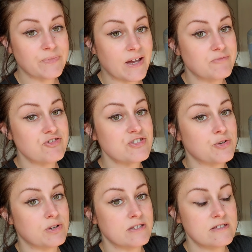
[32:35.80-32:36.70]
I'm just
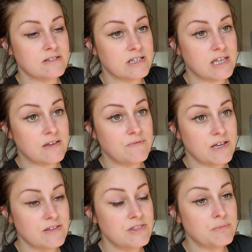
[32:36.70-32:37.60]
going to leave
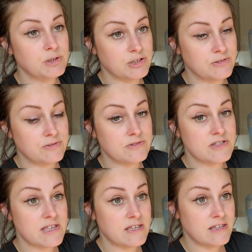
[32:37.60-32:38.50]
the
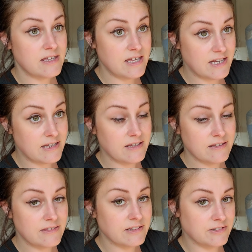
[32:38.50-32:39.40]
balloons in
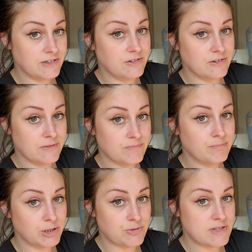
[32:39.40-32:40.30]
the little
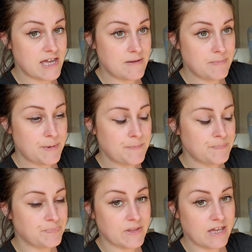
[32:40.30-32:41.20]
balloon tape
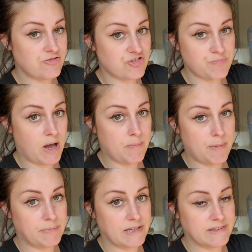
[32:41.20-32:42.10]
and just pop
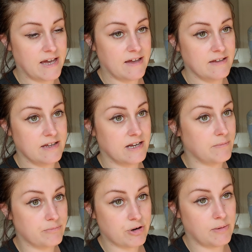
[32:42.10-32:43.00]
them like that. And
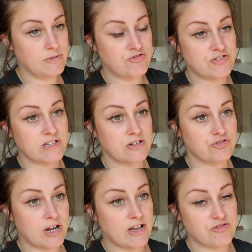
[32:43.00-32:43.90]
I'm probably just gonna
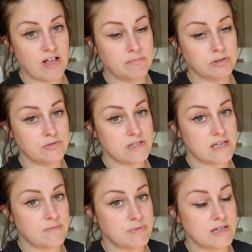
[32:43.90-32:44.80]
trash that balloon
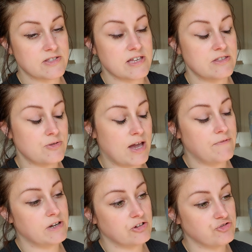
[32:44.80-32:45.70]
tape because I do
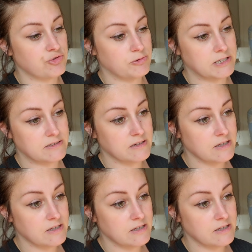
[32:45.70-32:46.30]
have an extra one.